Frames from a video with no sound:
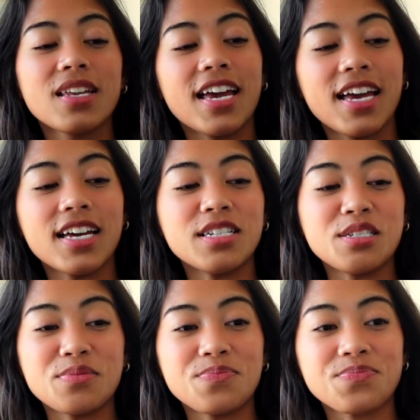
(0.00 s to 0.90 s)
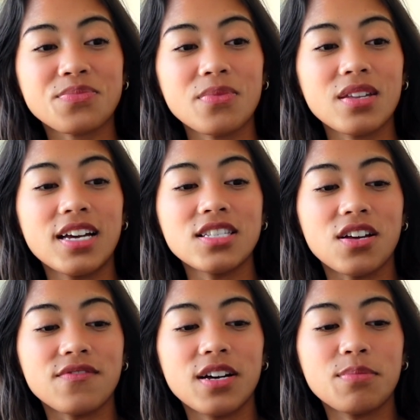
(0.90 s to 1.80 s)
And I
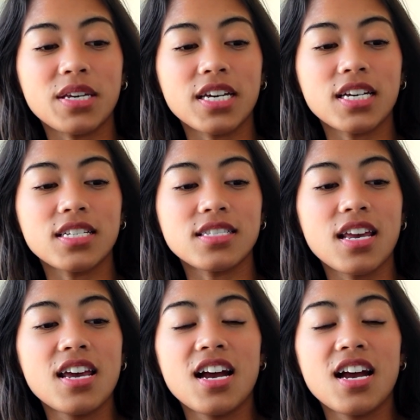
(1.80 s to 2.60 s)
love that because